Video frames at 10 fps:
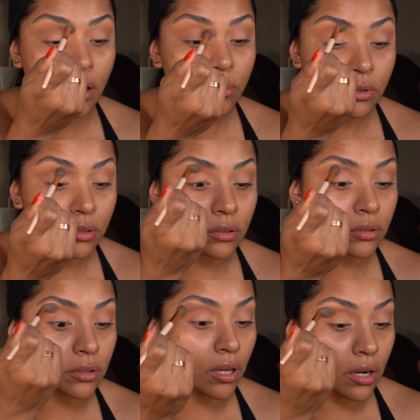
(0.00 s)
I
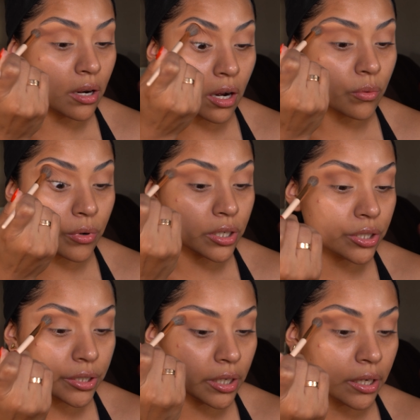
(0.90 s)
was not
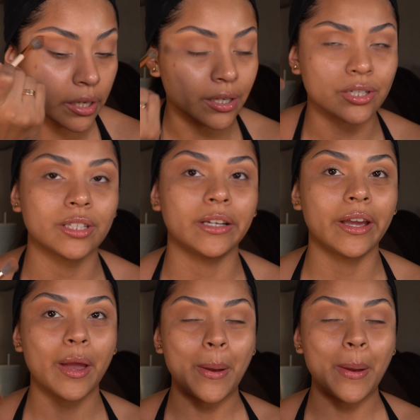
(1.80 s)
rushing. I actually